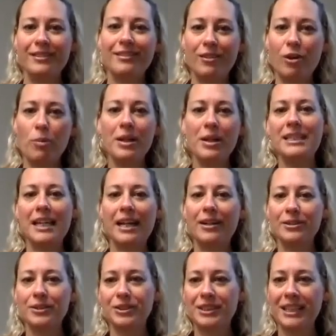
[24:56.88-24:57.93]
Nobody
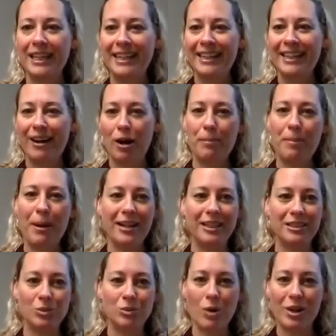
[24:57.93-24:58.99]
tells our
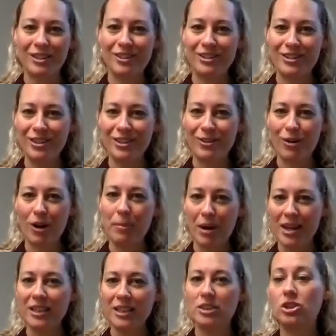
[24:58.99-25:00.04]
bodies what to do. Our
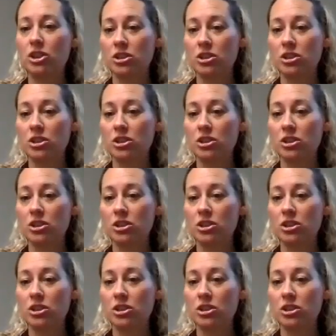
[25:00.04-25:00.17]
bodies